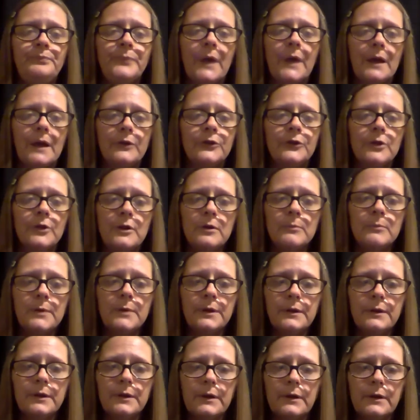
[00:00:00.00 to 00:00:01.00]
As
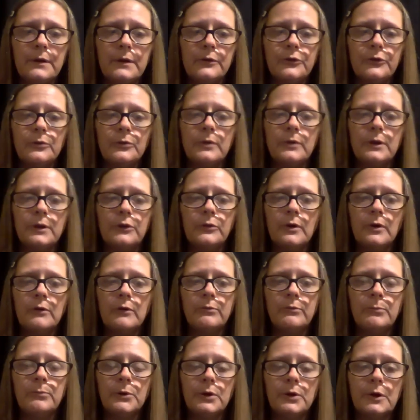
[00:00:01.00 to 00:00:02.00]
Longman in his
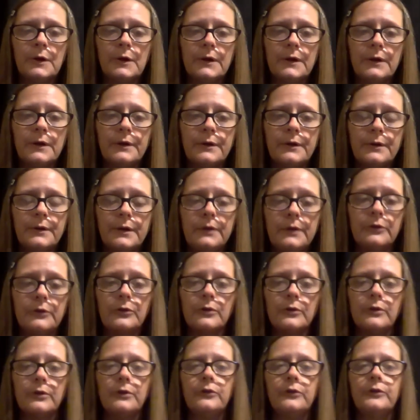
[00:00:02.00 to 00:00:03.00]
2012 book,
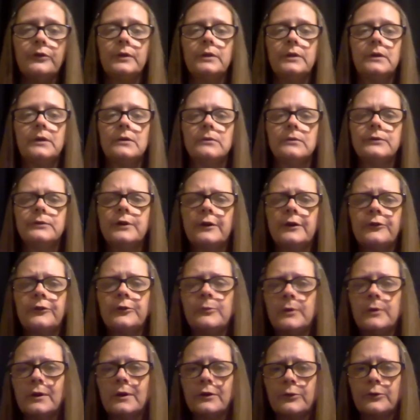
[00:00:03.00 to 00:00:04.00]
Introducing the Old
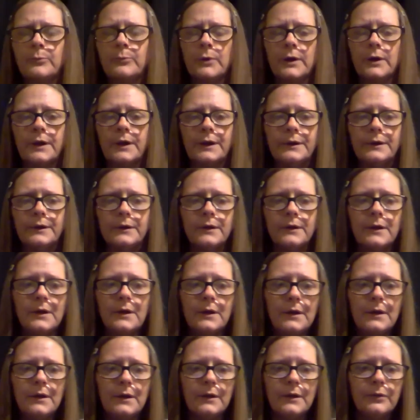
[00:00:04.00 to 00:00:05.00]
Testament, explained,
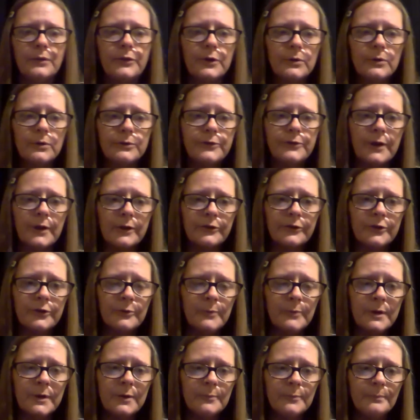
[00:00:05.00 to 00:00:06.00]
the Old
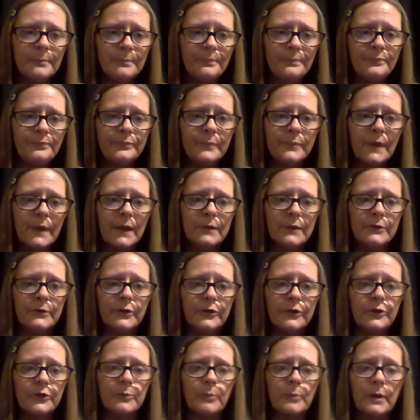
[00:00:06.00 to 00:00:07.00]
Testament
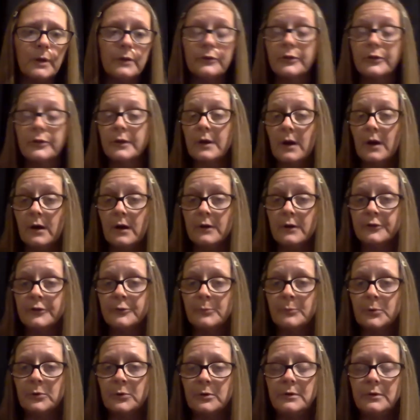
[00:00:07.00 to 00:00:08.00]
anticipates the
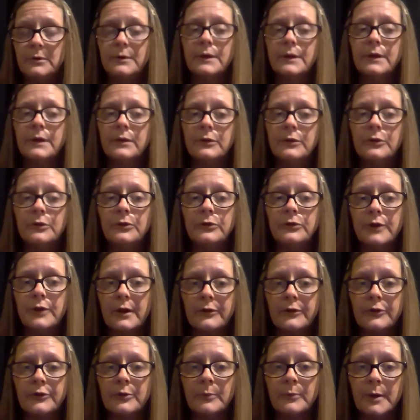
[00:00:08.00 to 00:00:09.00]
gospel in the New
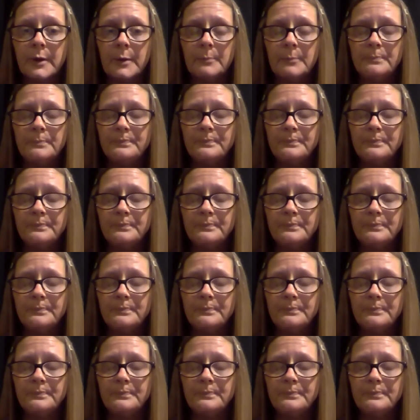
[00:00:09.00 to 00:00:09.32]
Testament.